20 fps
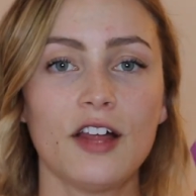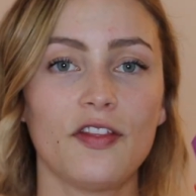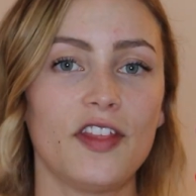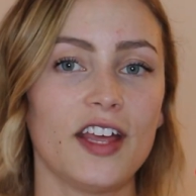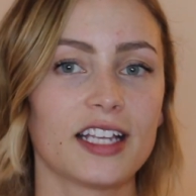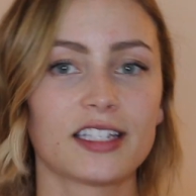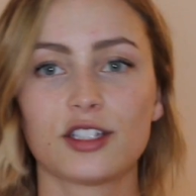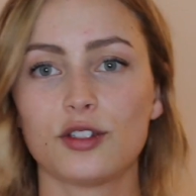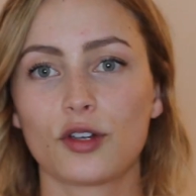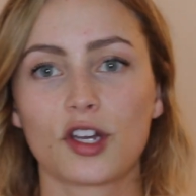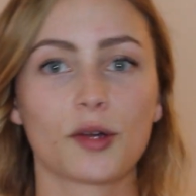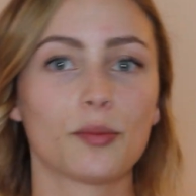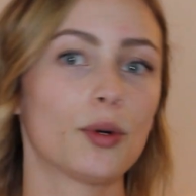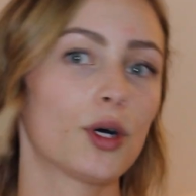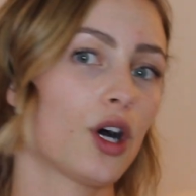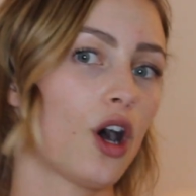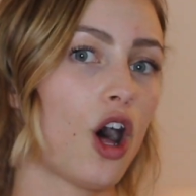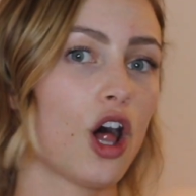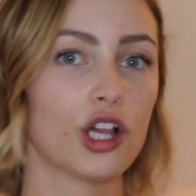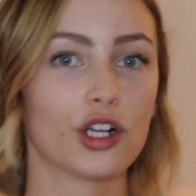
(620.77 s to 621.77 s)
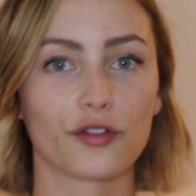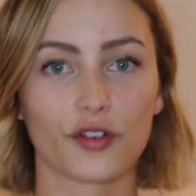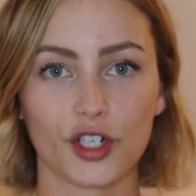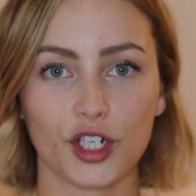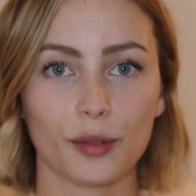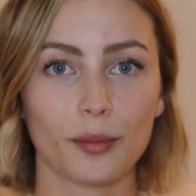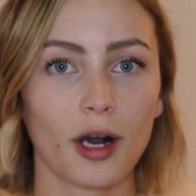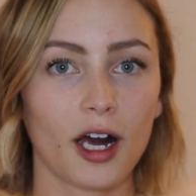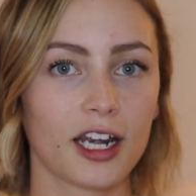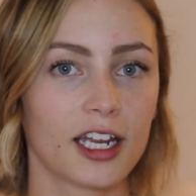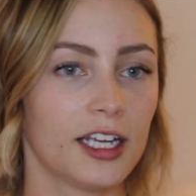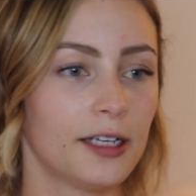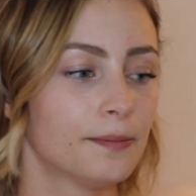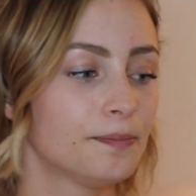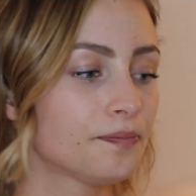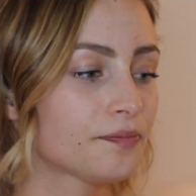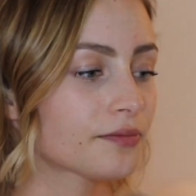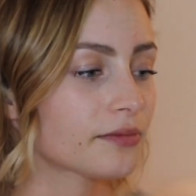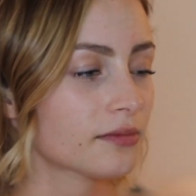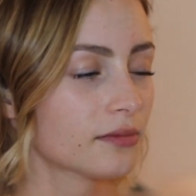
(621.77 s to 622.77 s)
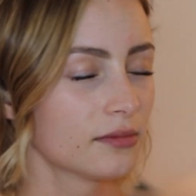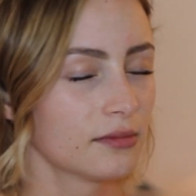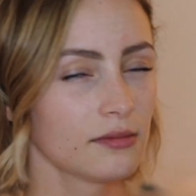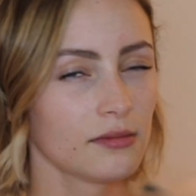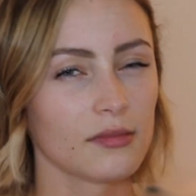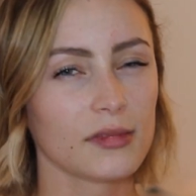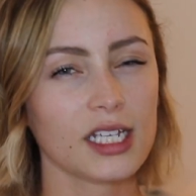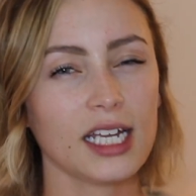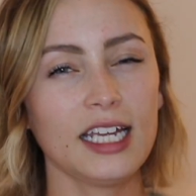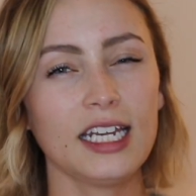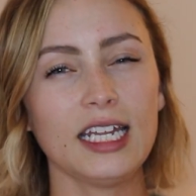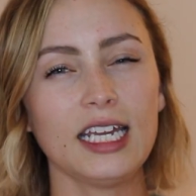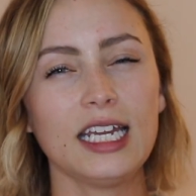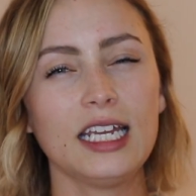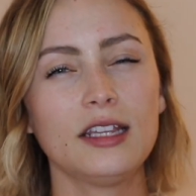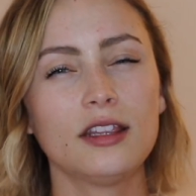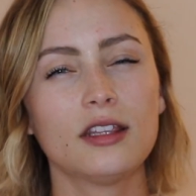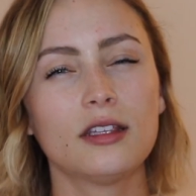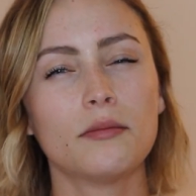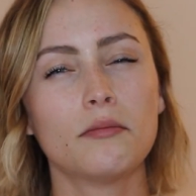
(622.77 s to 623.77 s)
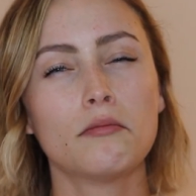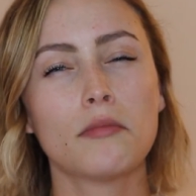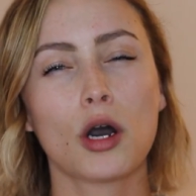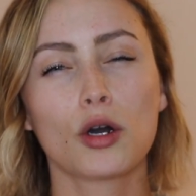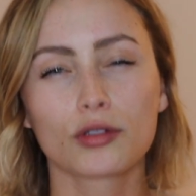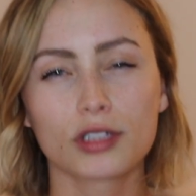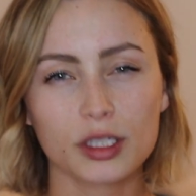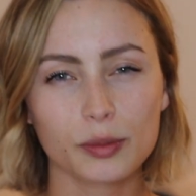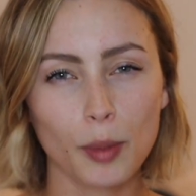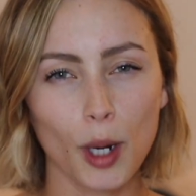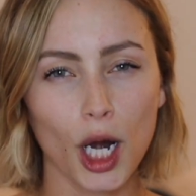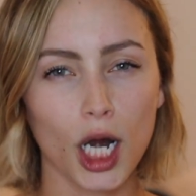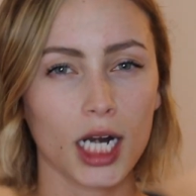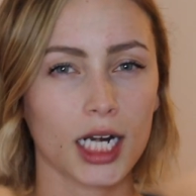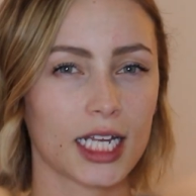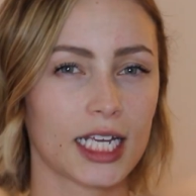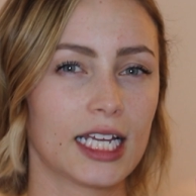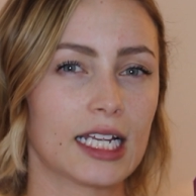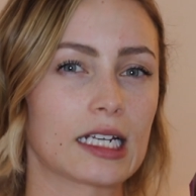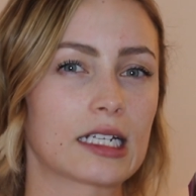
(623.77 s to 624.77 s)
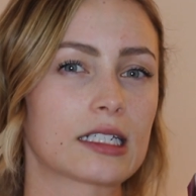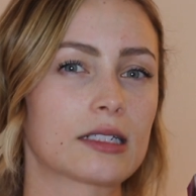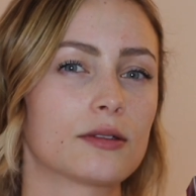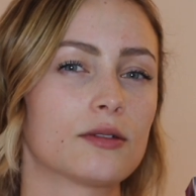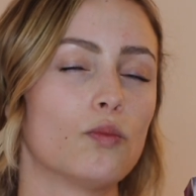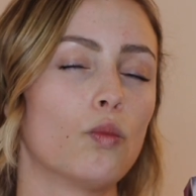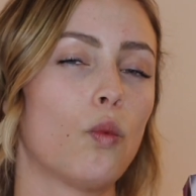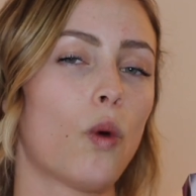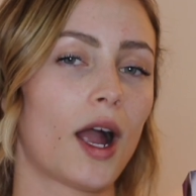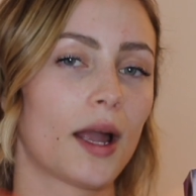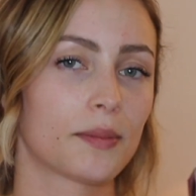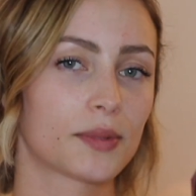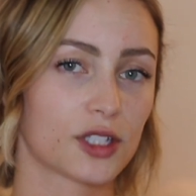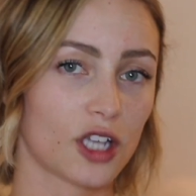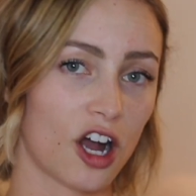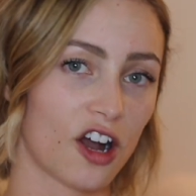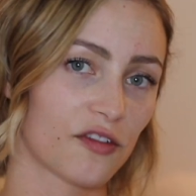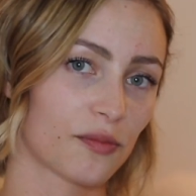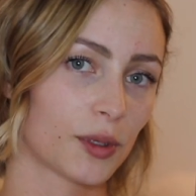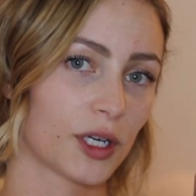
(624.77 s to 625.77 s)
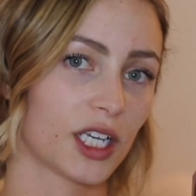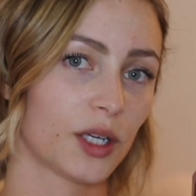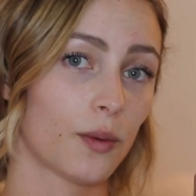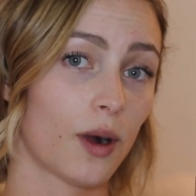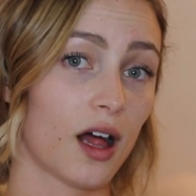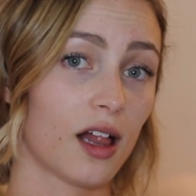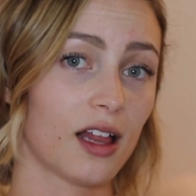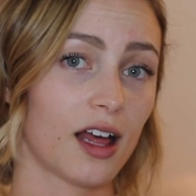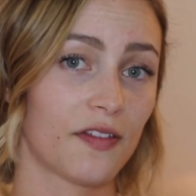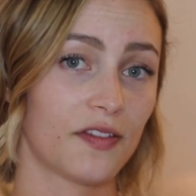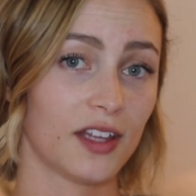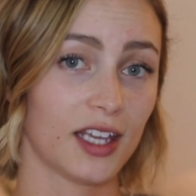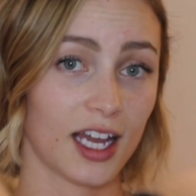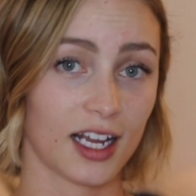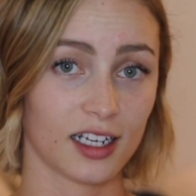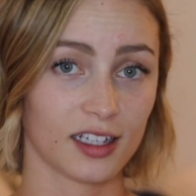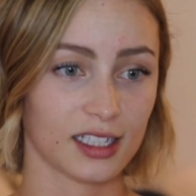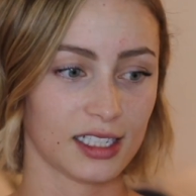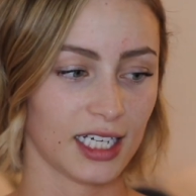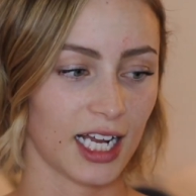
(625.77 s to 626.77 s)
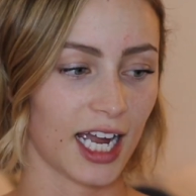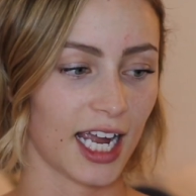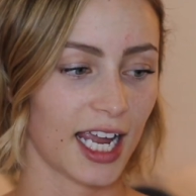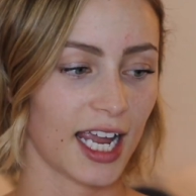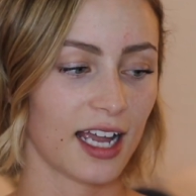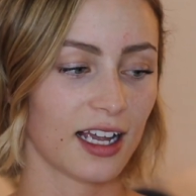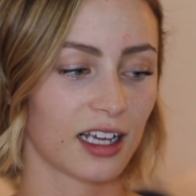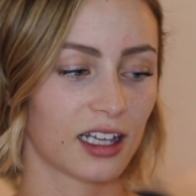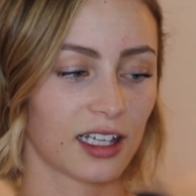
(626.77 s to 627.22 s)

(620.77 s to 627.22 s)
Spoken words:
This you can put all over your body, and in the most part it wipes off pretty well at the end of the night.